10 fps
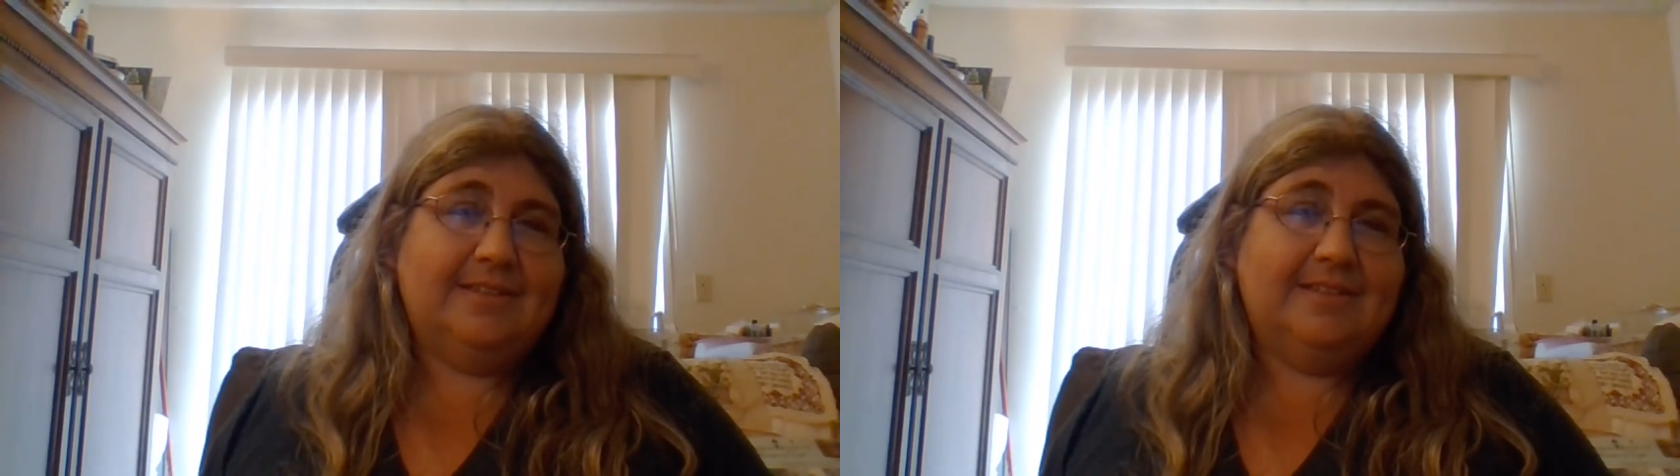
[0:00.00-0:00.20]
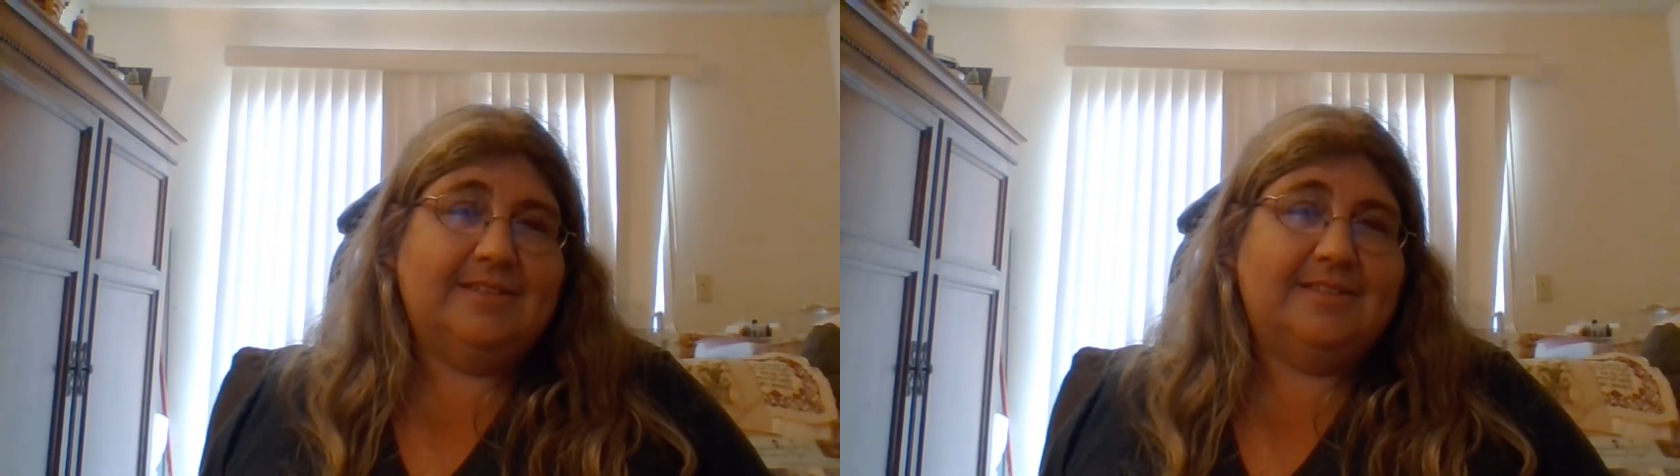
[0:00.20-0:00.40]

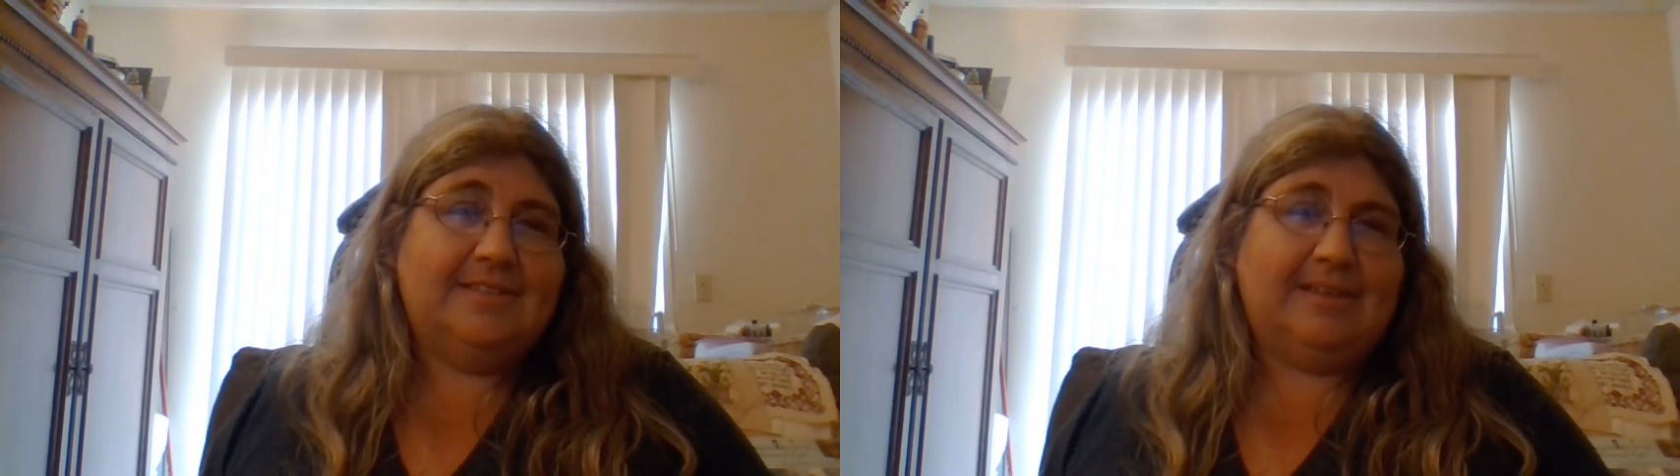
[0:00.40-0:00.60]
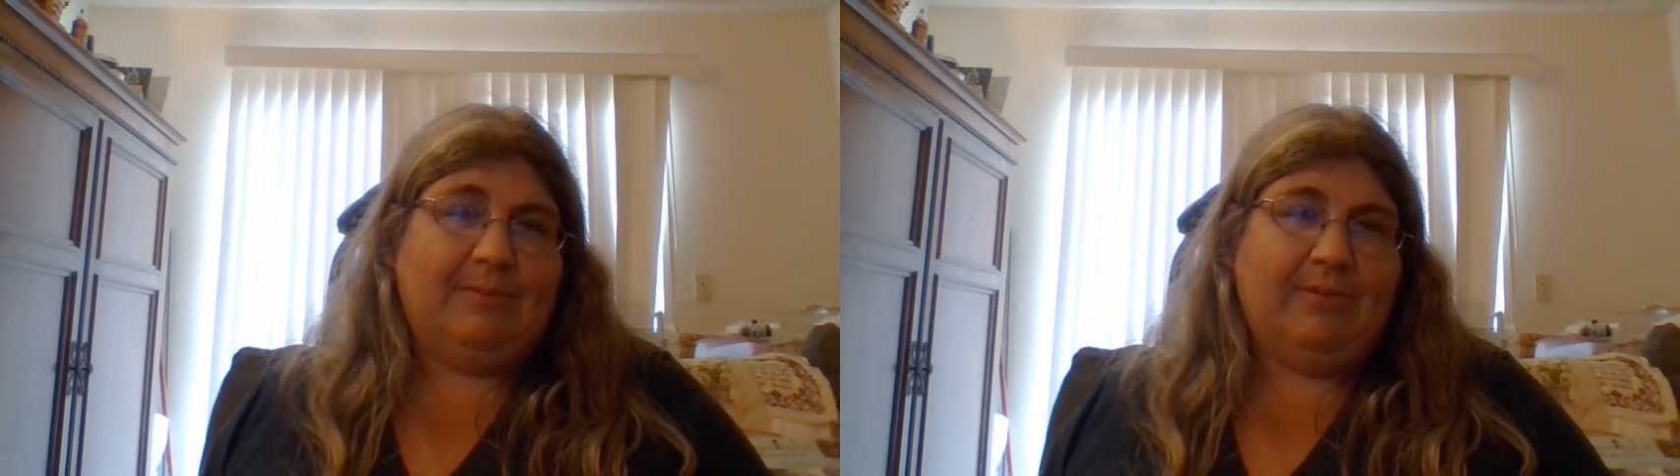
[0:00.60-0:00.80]
in
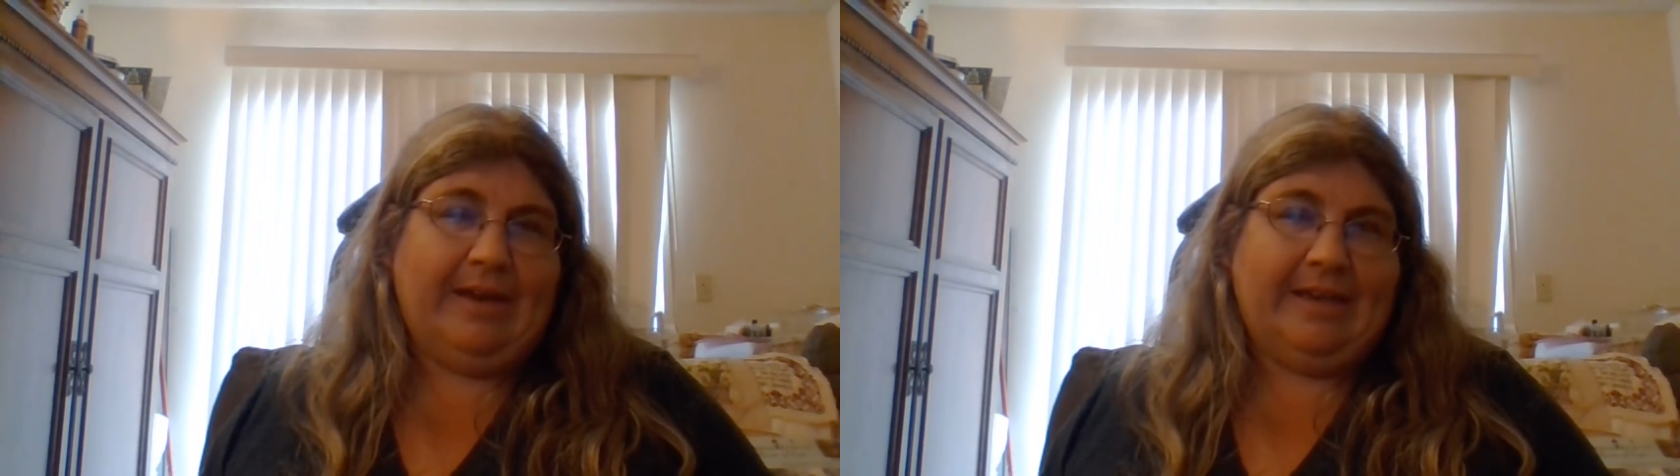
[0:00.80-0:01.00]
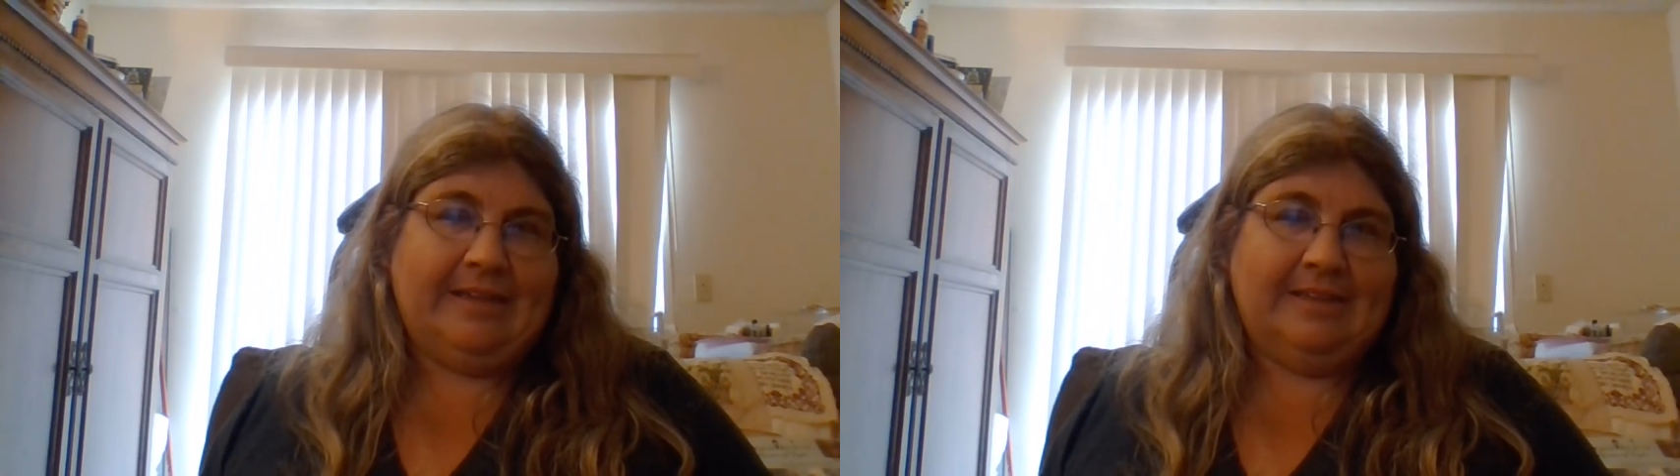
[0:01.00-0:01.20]
some
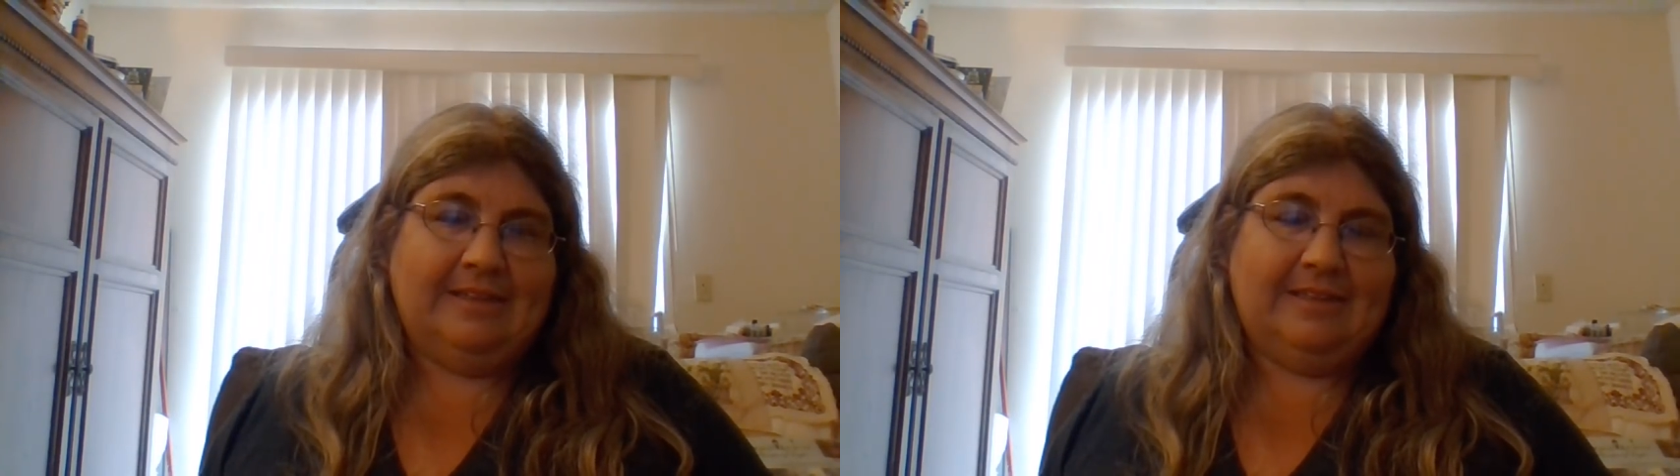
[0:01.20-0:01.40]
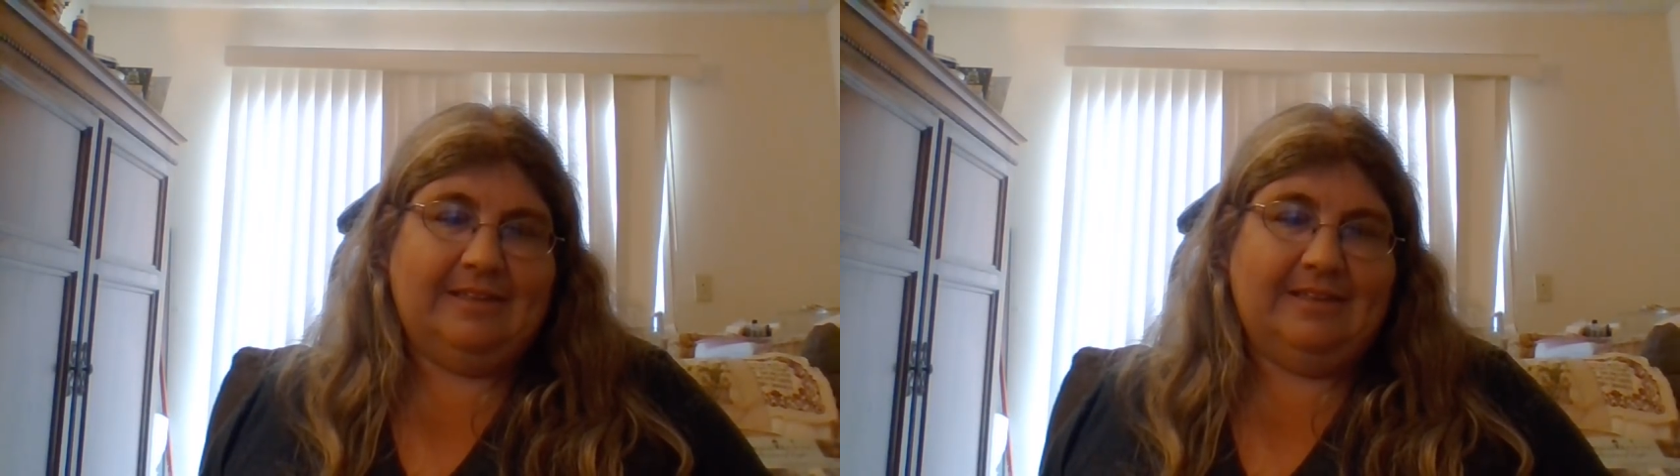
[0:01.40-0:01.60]
ways.